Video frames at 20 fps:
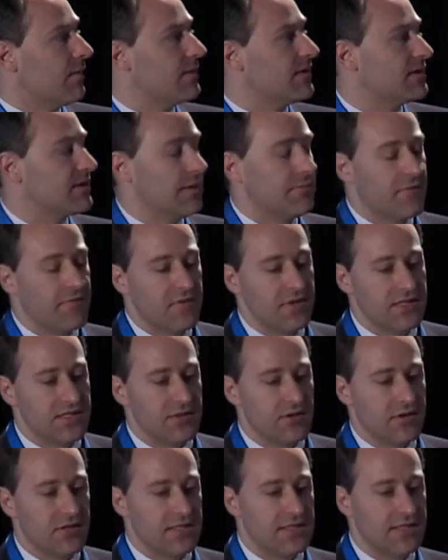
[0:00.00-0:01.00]
some of these
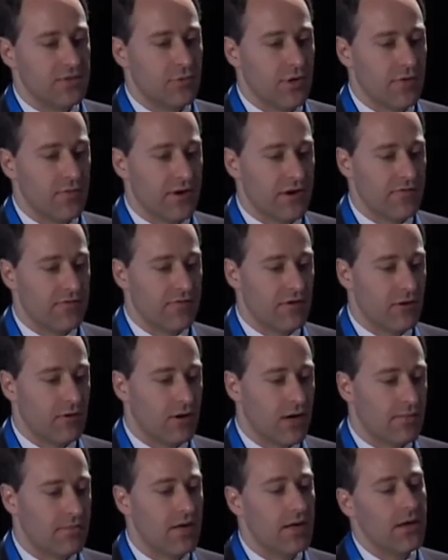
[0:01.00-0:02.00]
nodules require
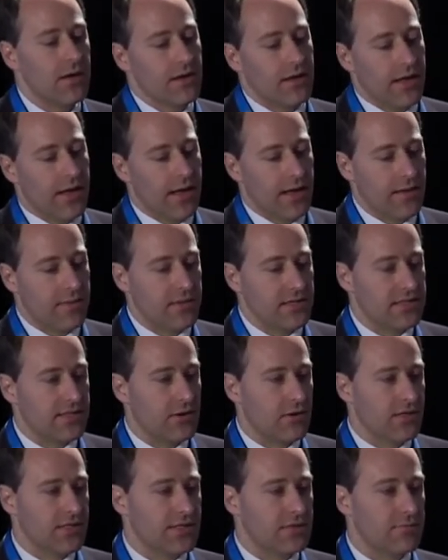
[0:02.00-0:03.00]
follow-up, and this
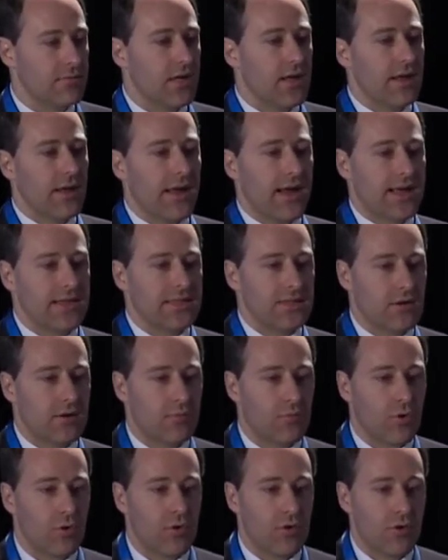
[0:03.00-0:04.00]
also adds on
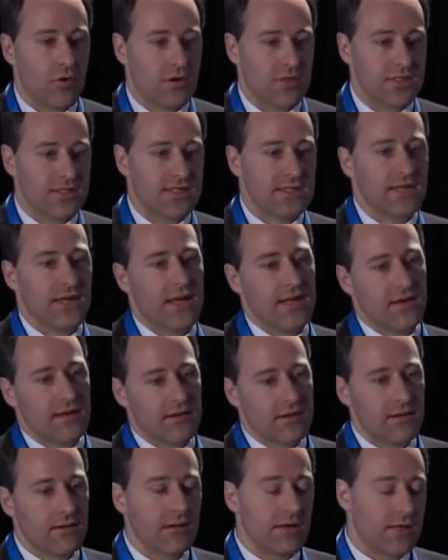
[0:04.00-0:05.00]
more costs
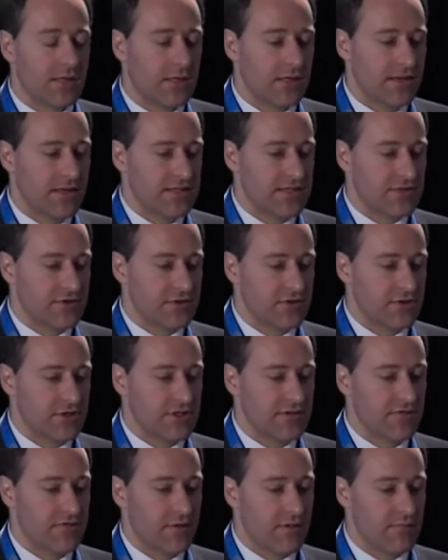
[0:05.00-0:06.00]
and
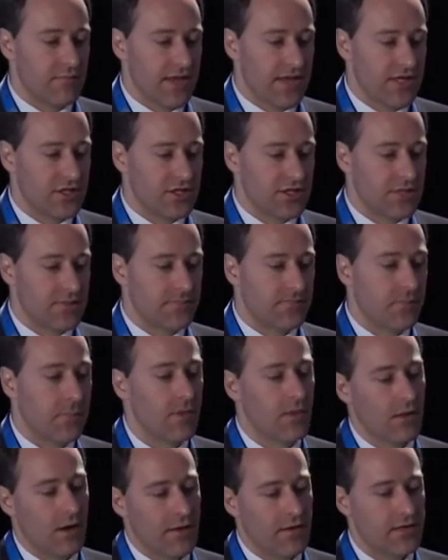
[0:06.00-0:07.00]
insecurity for the patient.
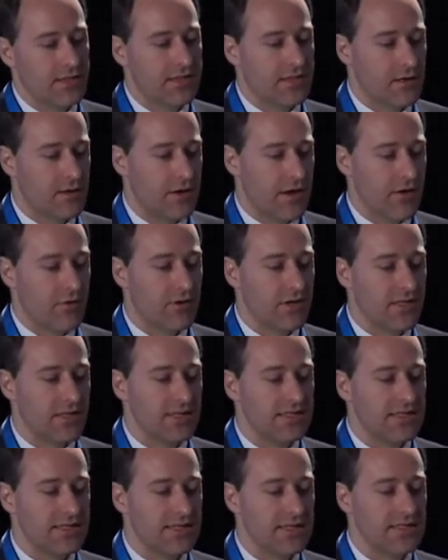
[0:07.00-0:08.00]
Others are aortic
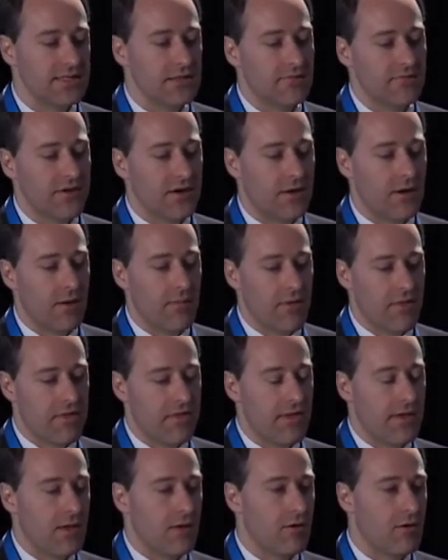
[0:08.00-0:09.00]
disease,
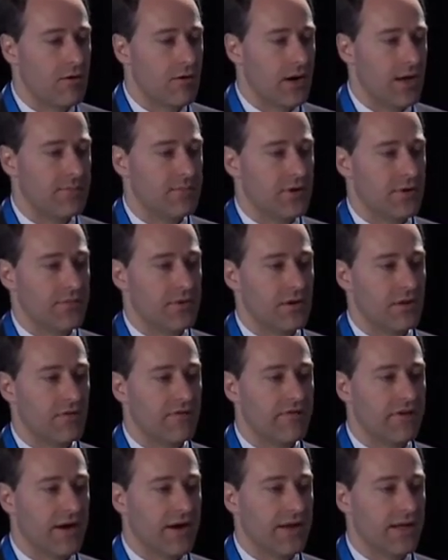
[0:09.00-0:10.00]
lymphadenopathy, or abdominal
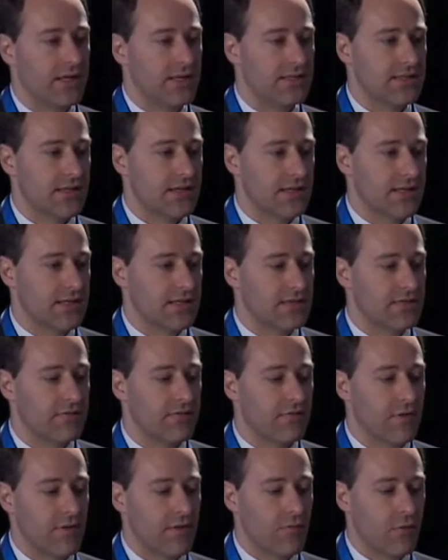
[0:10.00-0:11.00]
findings that needs
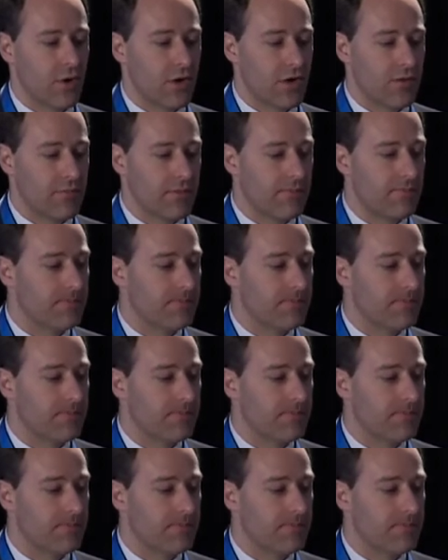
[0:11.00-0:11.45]
further workup.